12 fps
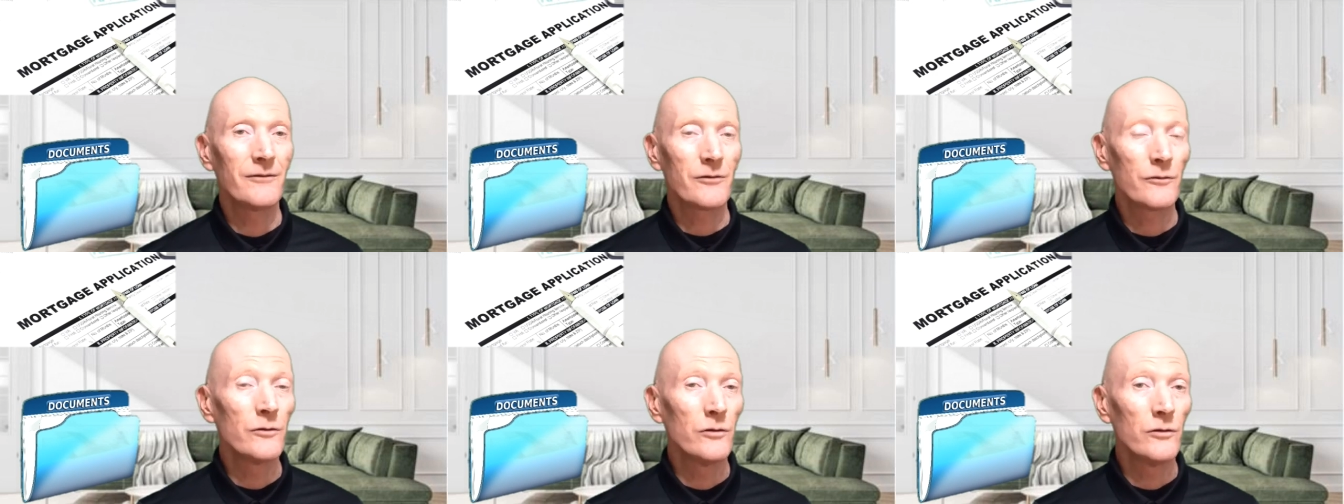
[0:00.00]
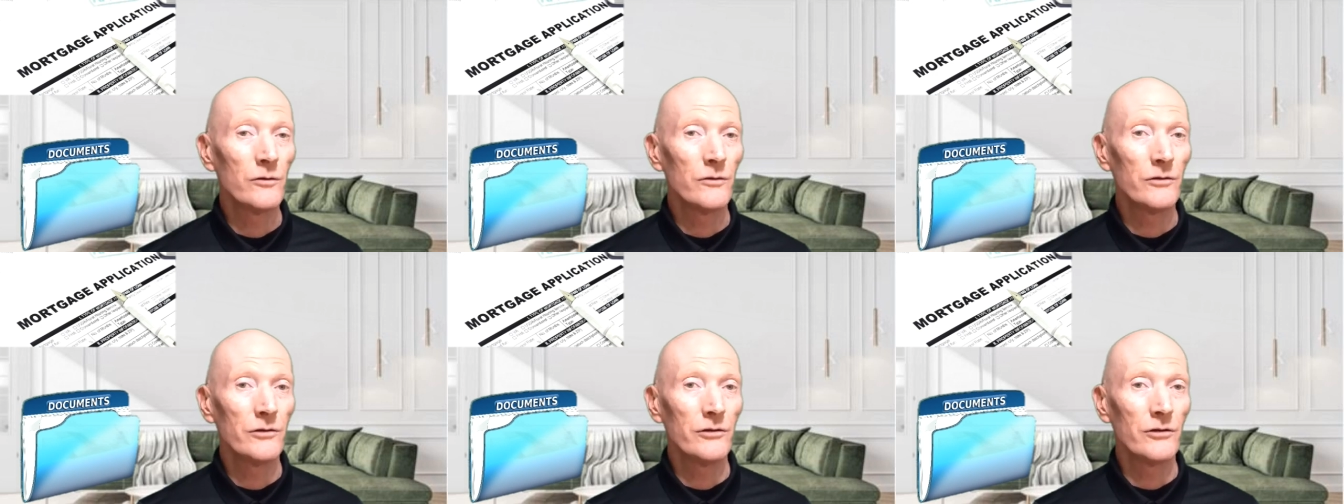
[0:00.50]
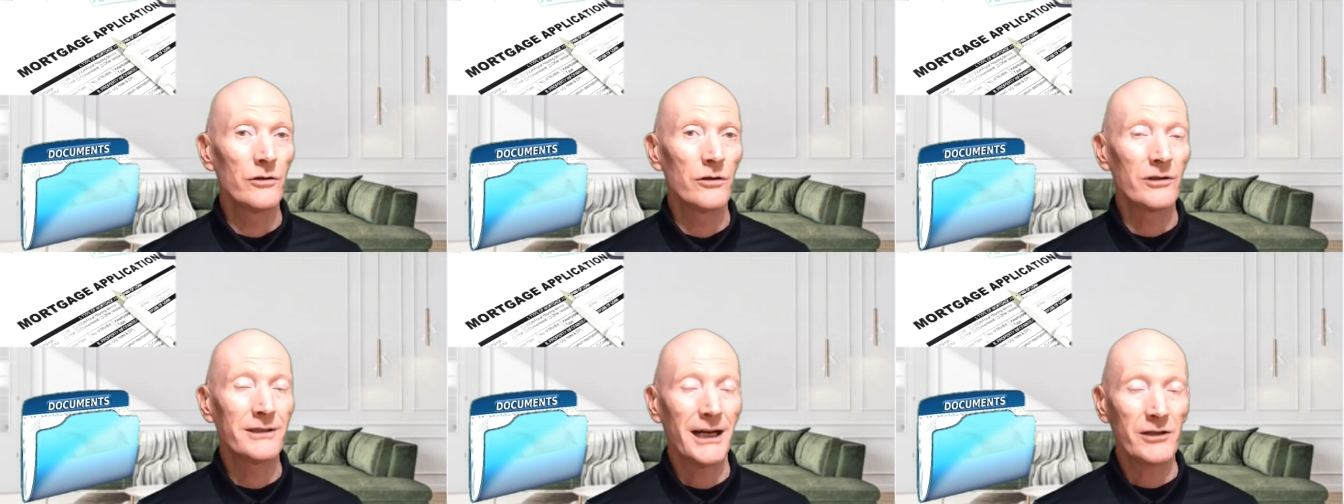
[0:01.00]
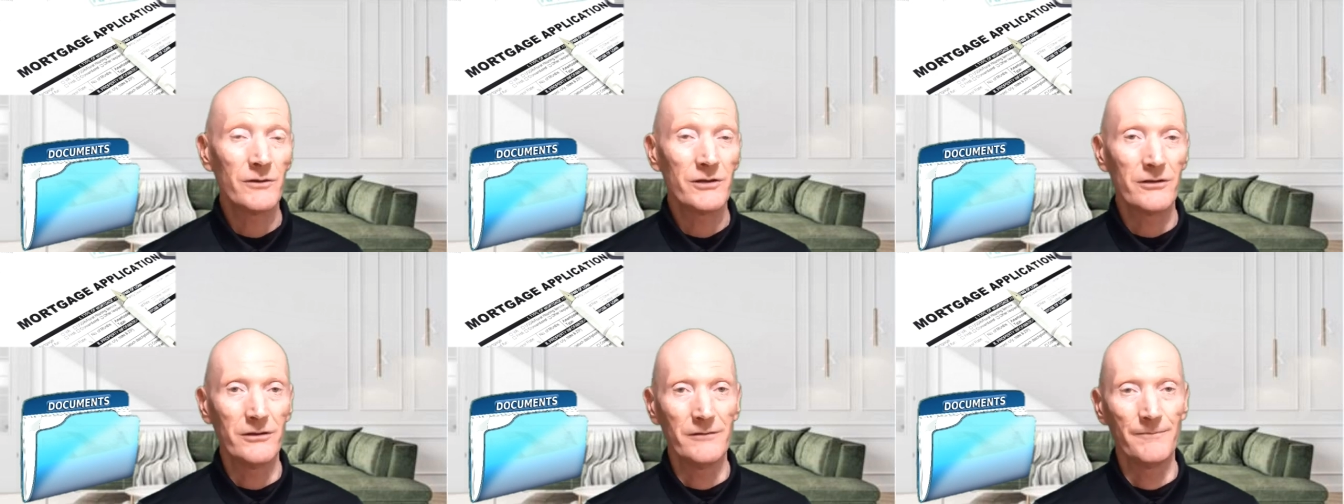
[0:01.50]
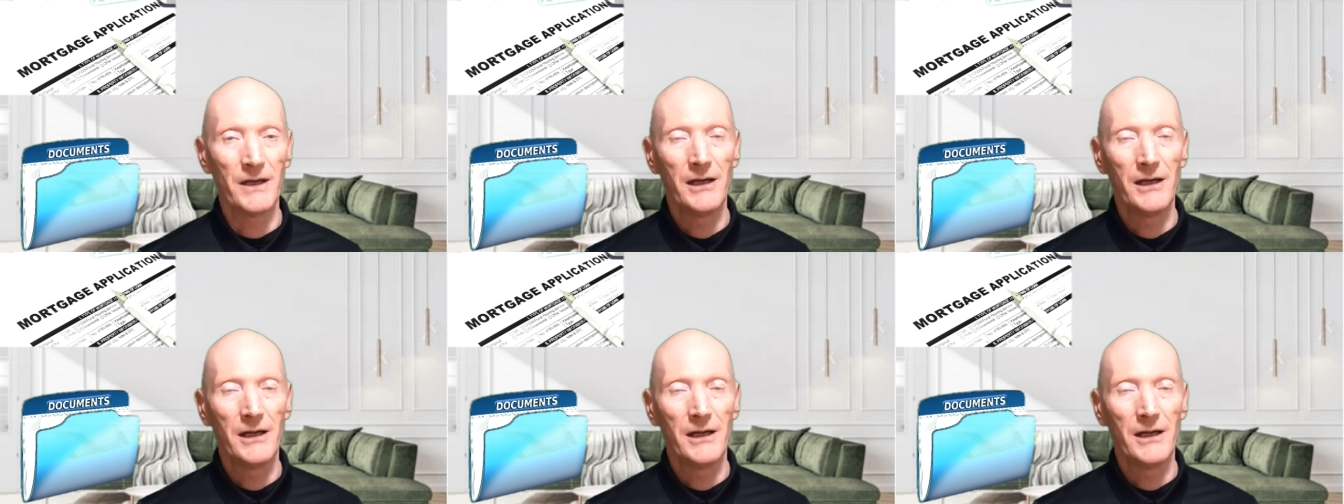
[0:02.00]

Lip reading: through your tax return.